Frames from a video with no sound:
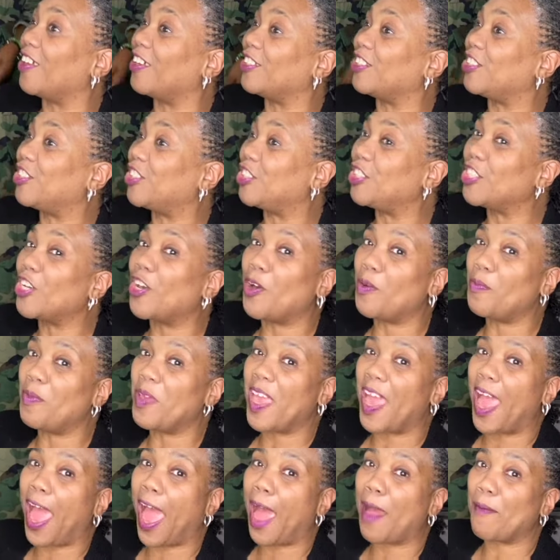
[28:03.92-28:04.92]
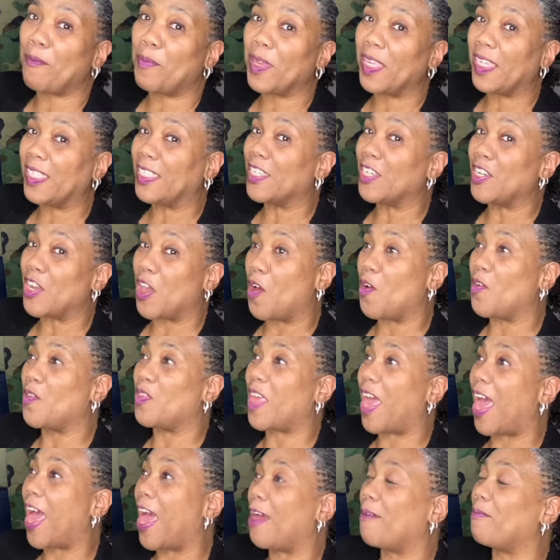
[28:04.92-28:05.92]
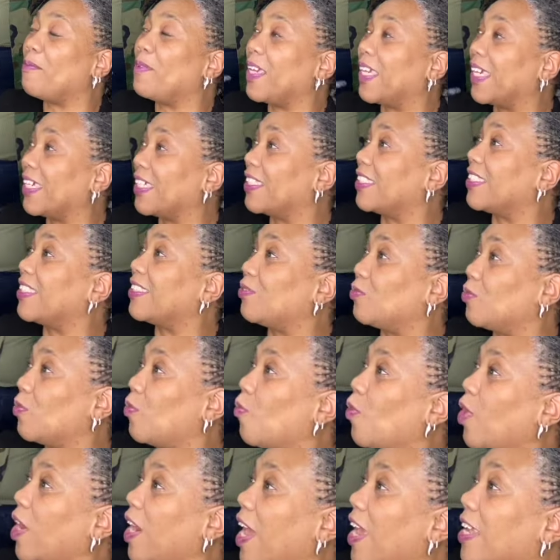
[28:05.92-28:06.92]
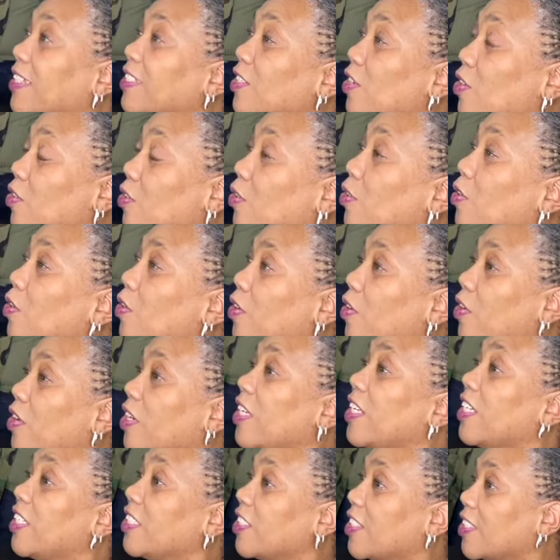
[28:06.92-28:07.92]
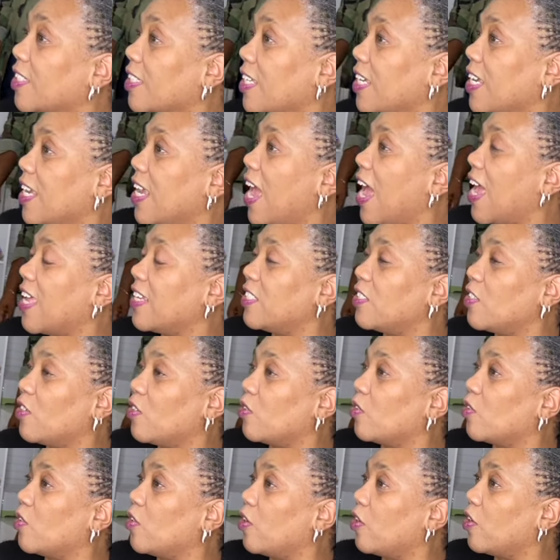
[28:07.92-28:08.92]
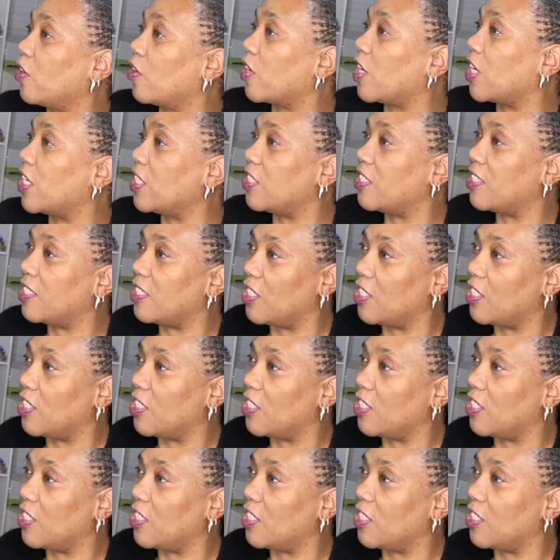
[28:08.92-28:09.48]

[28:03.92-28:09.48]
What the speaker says: She'll be happy to know that, because when I told her initially, I told her, because,